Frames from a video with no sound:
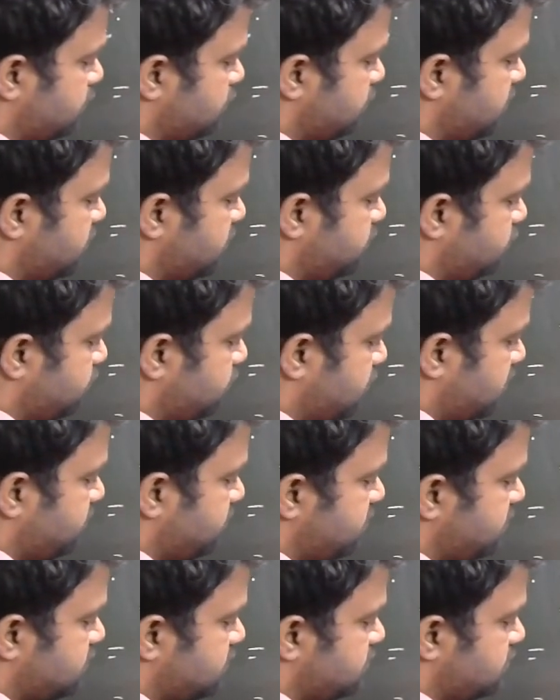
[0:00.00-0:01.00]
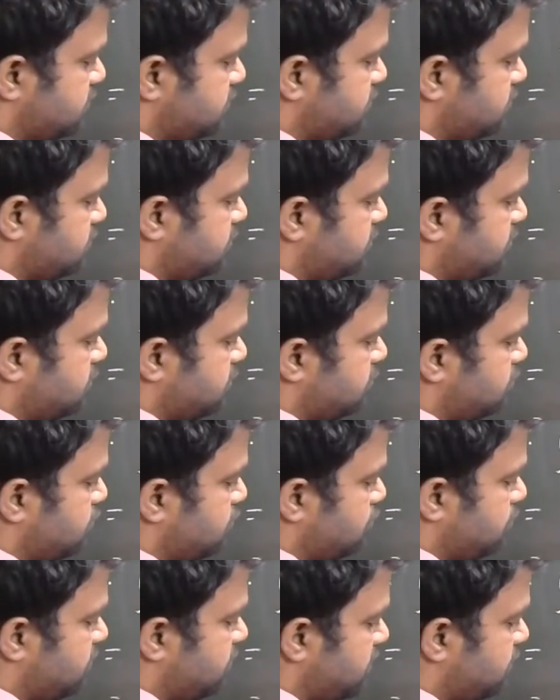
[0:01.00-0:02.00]
2 by 1 means
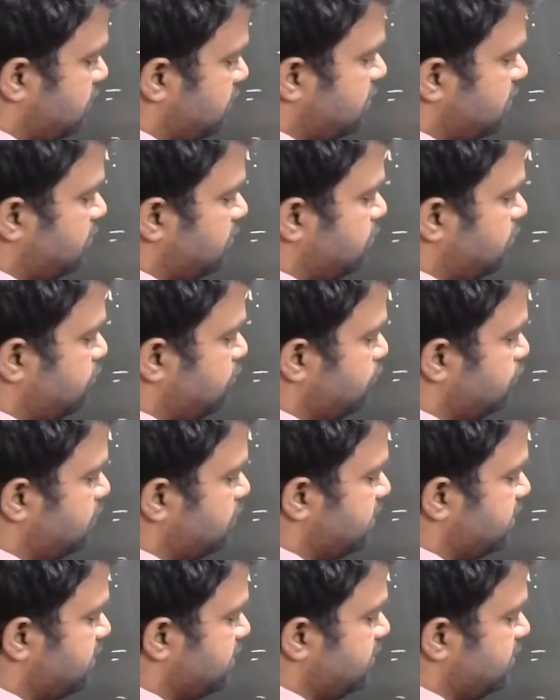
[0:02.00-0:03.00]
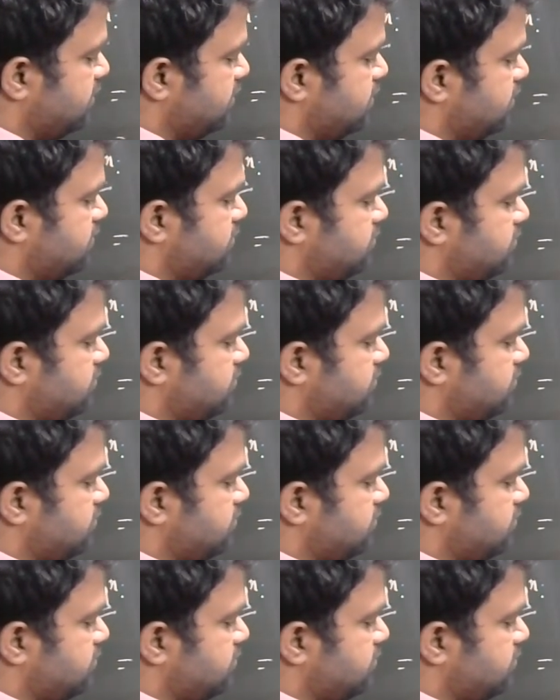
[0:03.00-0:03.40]
2 by 1 or 2 I can write.